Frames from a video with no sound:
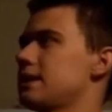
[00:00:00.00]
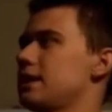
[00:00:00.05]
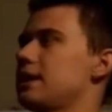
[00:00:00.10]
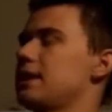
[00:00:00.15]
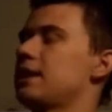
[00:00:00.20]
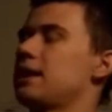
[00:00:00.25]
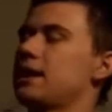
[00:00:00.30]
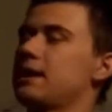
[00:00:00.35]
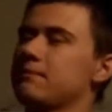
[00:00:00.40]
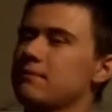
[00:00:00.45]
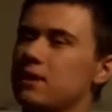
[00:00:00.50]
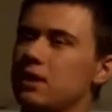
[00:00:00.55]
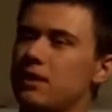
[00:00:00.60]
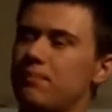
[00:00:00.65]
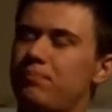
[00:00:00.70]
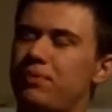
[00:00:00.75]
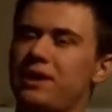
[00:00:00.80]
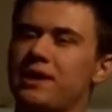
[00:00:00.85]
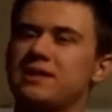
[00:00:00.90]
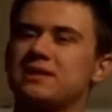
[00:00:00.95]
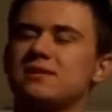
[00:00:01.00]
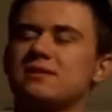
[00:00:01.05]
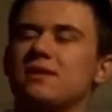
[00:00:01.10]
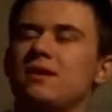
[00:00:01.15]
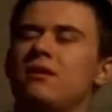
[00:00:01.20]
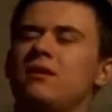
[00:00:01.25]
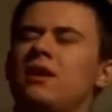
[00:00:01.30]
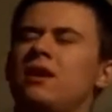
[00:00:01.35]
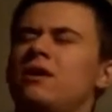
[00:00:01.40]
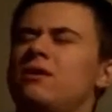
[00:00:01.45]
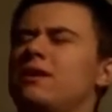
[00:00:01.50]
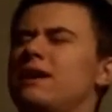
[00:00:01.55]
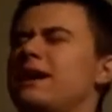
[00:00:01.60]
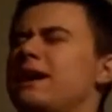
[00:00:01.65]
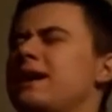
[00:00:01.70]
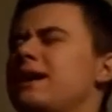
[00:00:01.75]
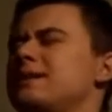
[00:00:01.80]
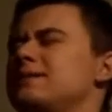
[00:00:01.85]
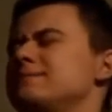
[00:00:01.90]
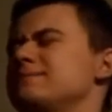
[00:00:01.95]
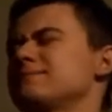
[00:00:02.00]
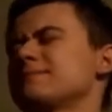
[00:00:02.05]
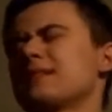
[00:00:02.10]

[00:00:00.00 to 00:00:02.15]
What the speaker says: and I'm going to place Solo at,